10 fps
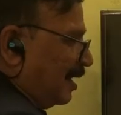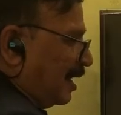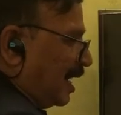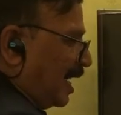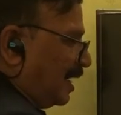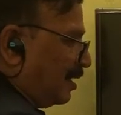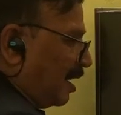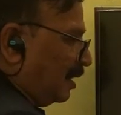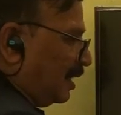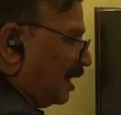and
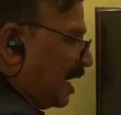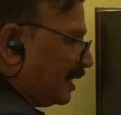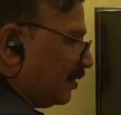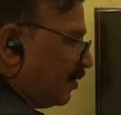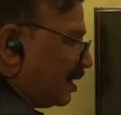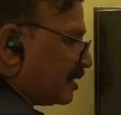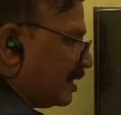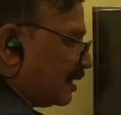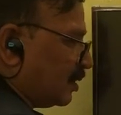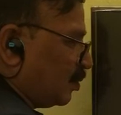all the lactiferous
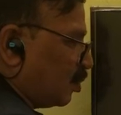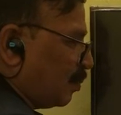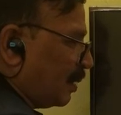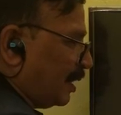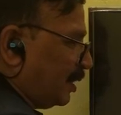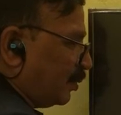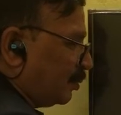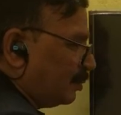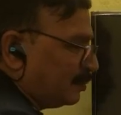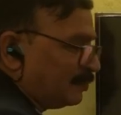duct open
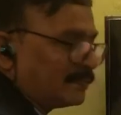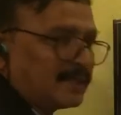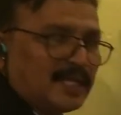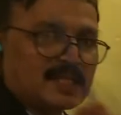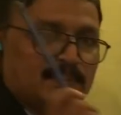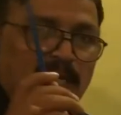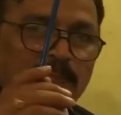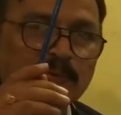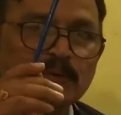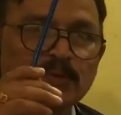into a small
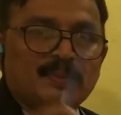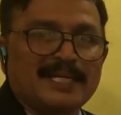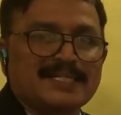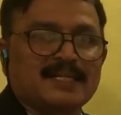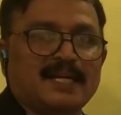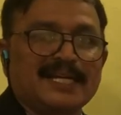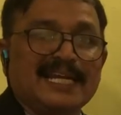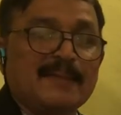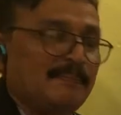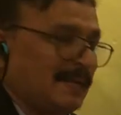protuberance called a
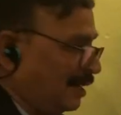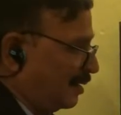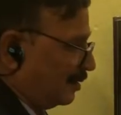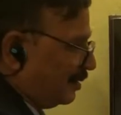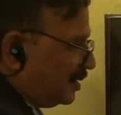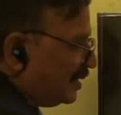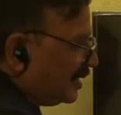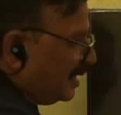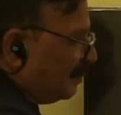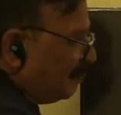nipple. This is the
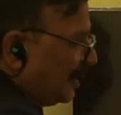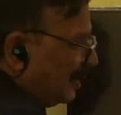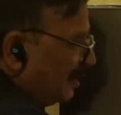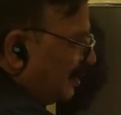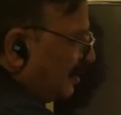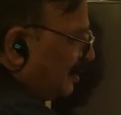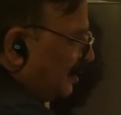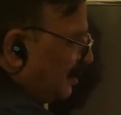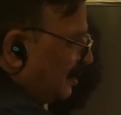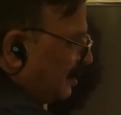nipple.
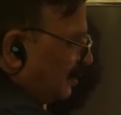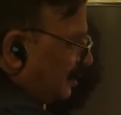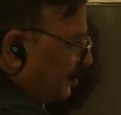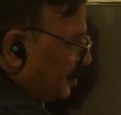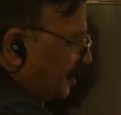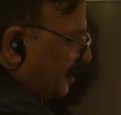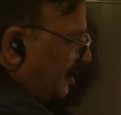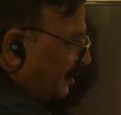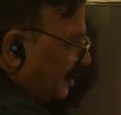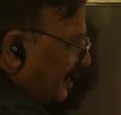Now you see
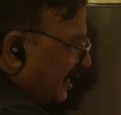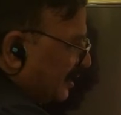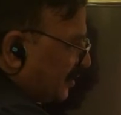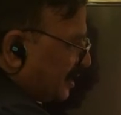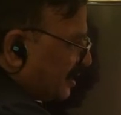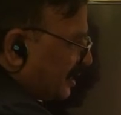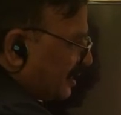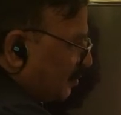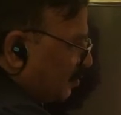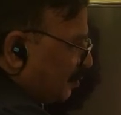all the lactiferous ducts
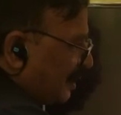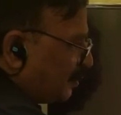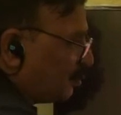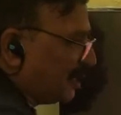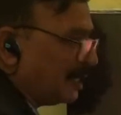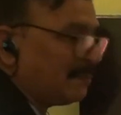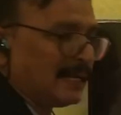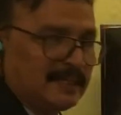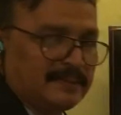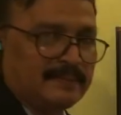are opened through nipple,
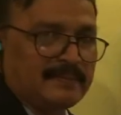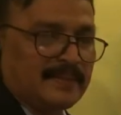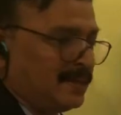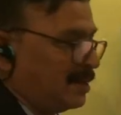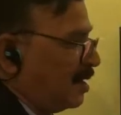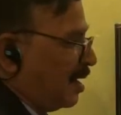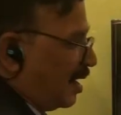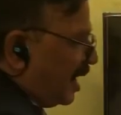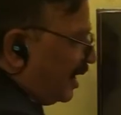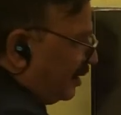
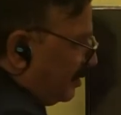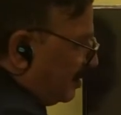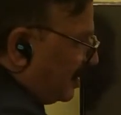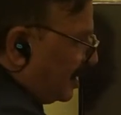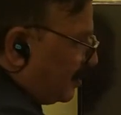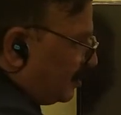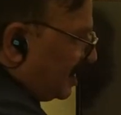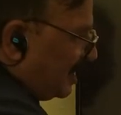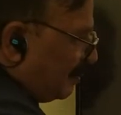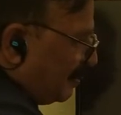and around the
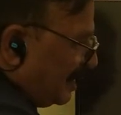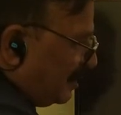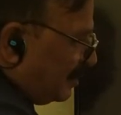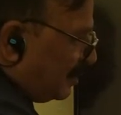nipple